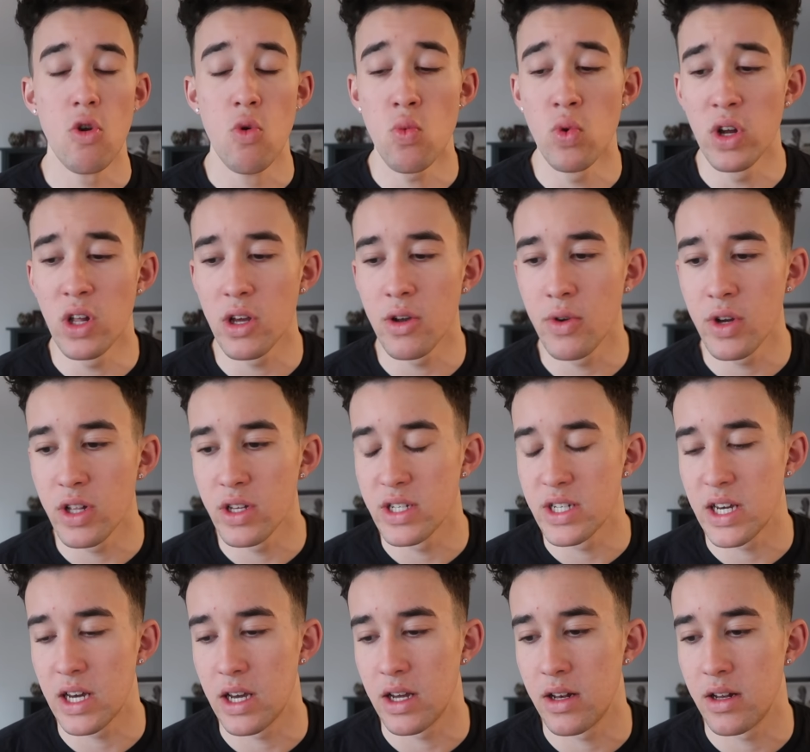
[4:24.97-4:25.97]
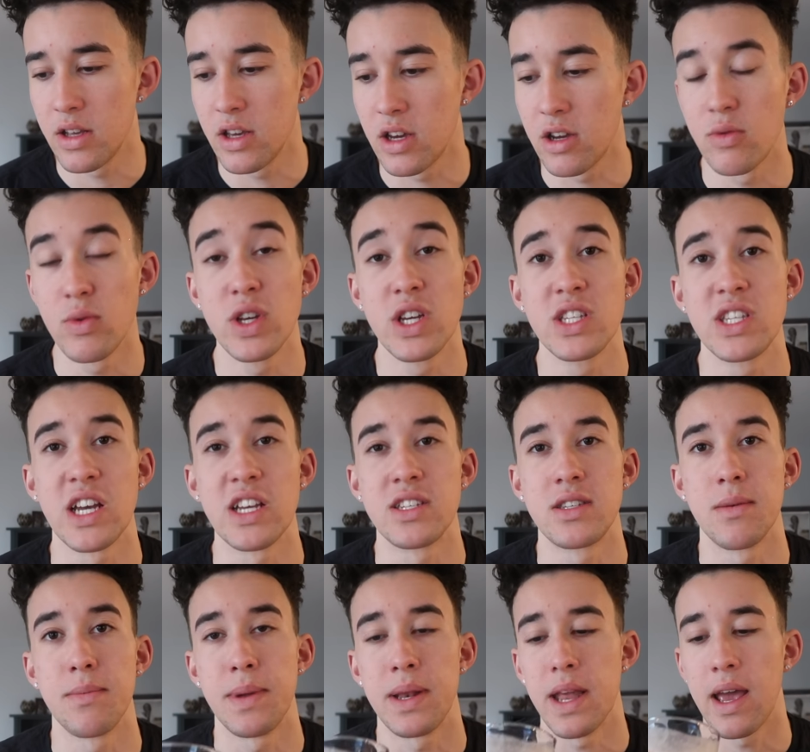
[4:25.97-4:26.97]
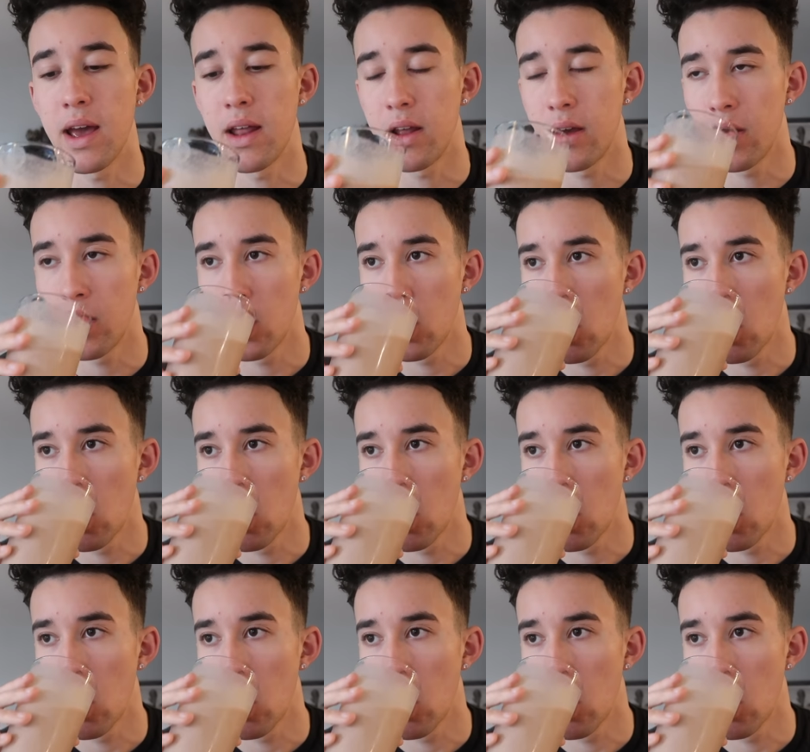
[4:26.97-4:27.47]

Really, really good. You can really taste the banana.